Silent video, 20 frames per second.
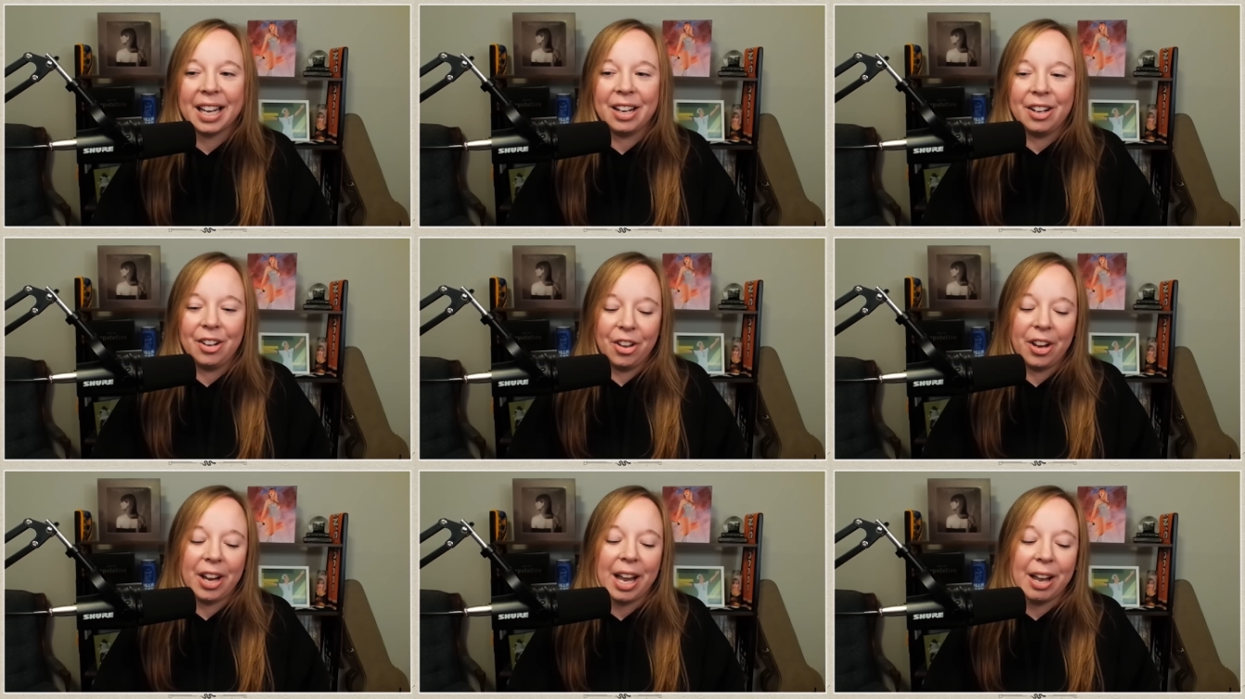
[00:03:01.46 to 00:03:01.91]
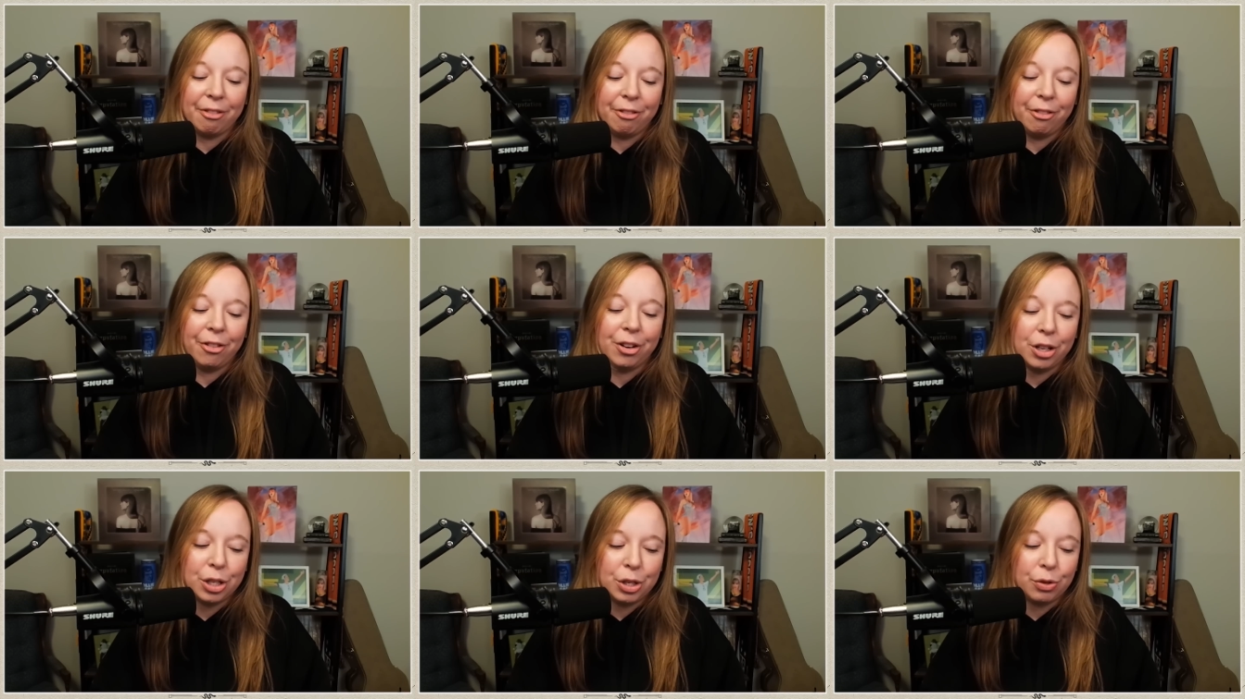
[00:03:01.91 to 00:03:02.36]
and look at
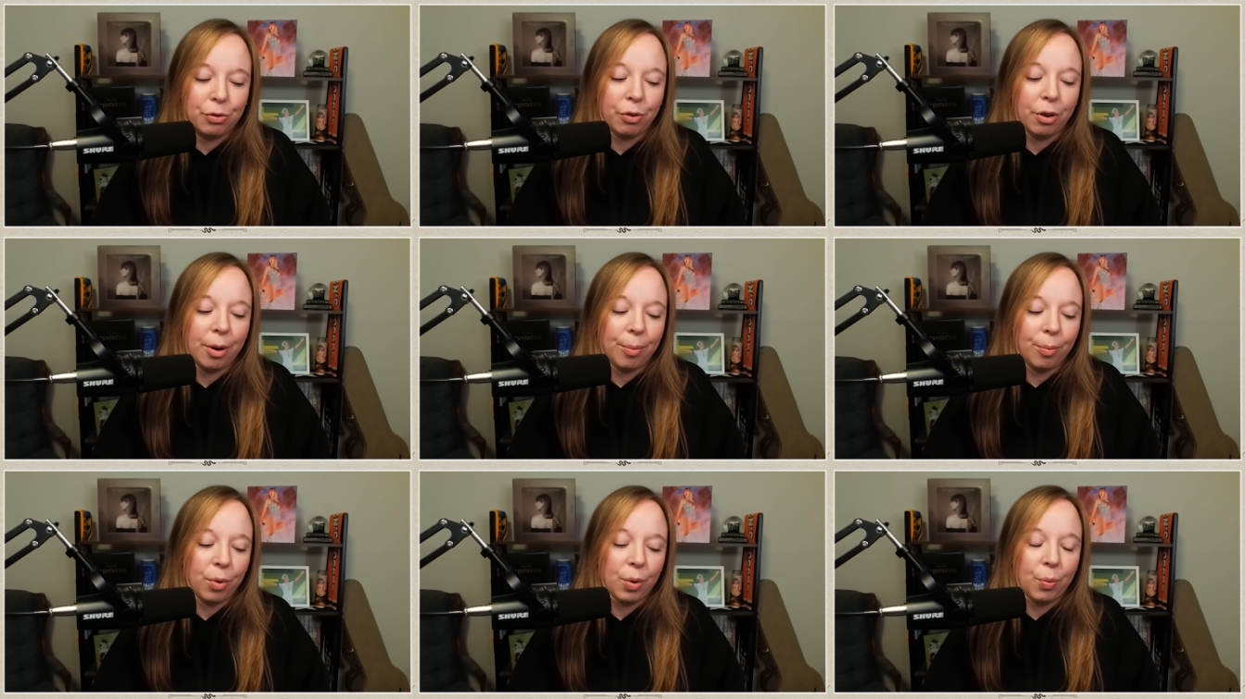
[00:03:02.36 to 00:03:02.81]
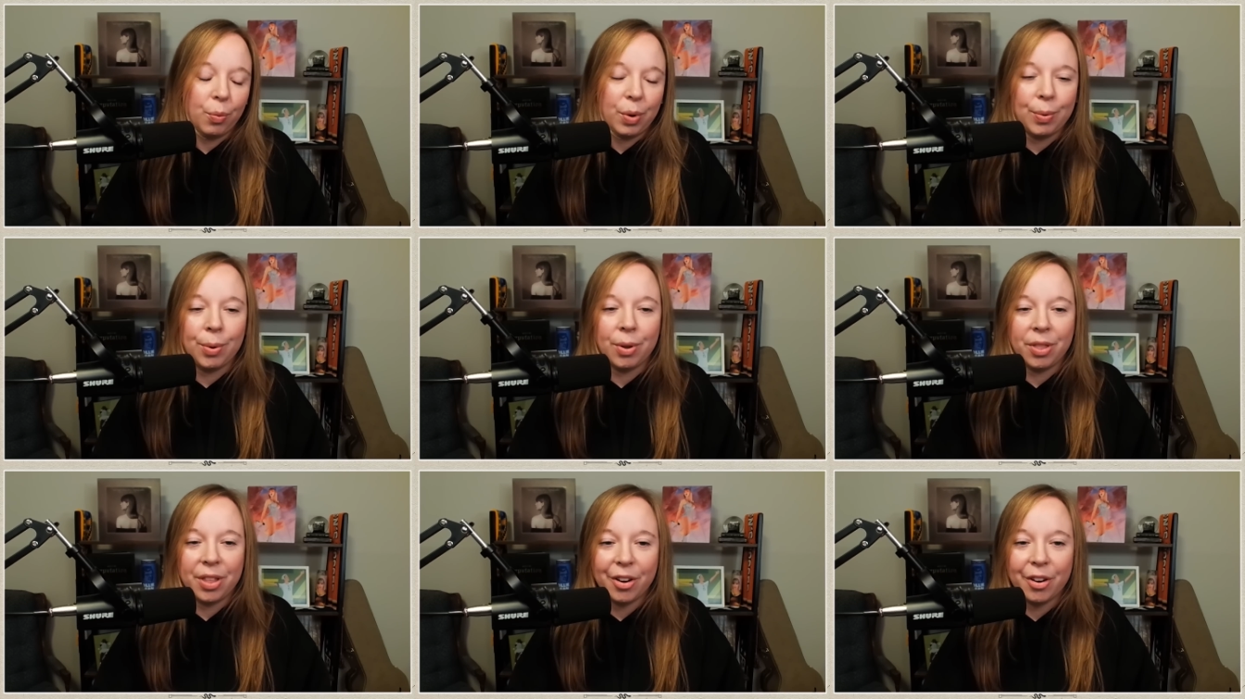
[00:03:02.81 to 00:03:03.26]
footage from when we
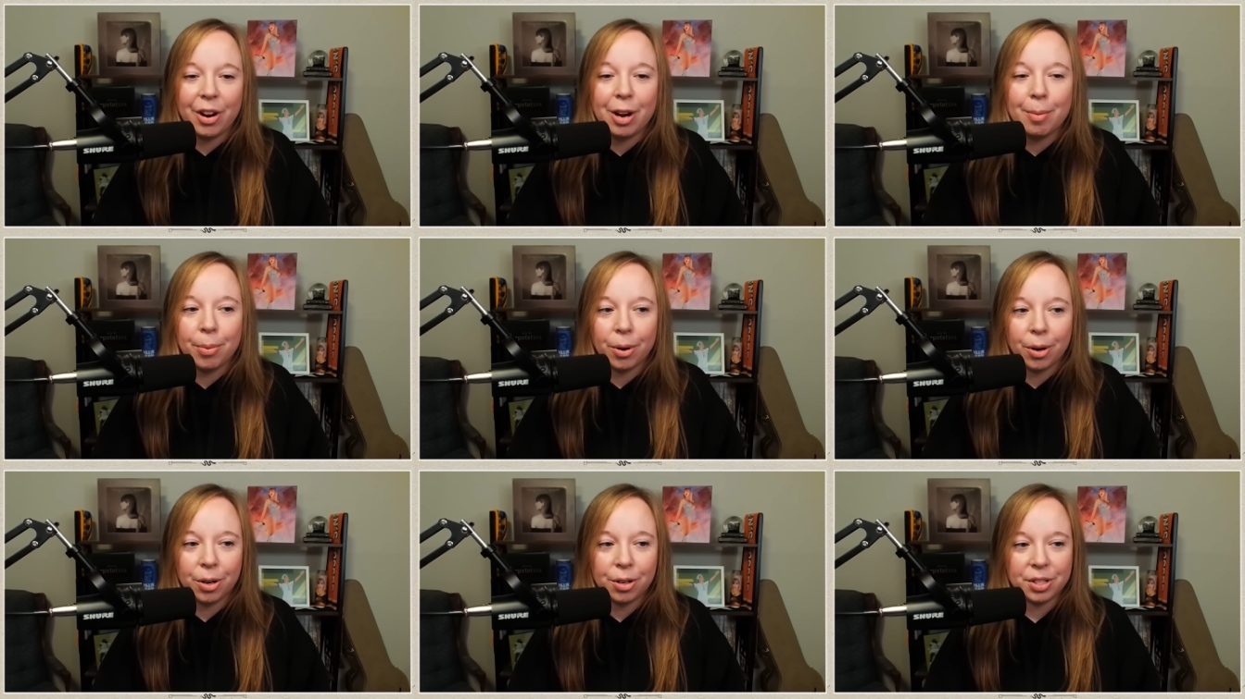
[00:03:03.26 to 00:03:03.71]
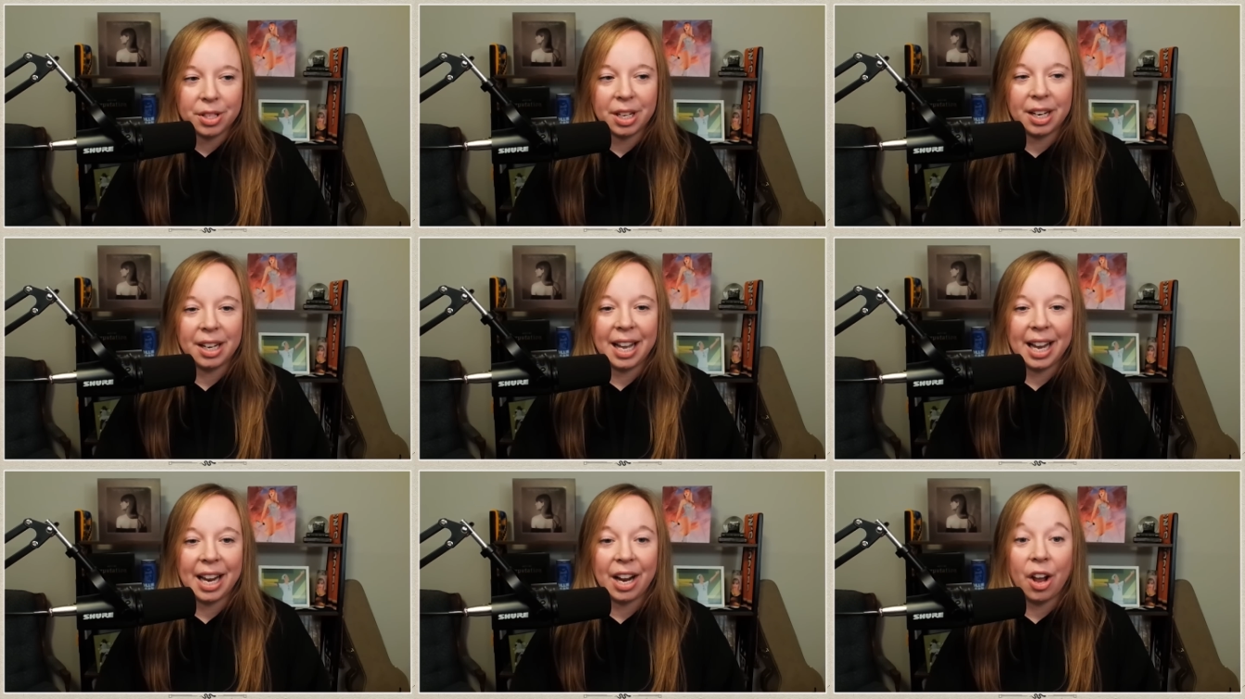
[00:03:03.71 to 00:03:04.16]
were there in person and
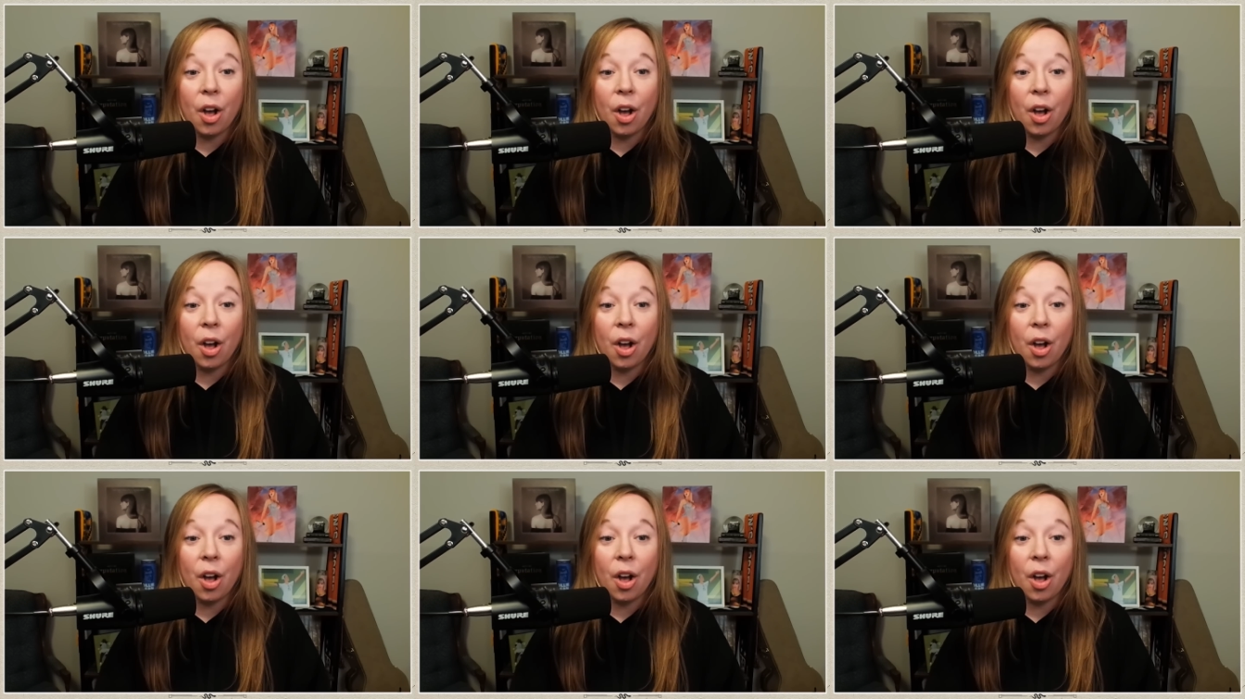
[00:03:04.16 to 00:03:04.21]
like,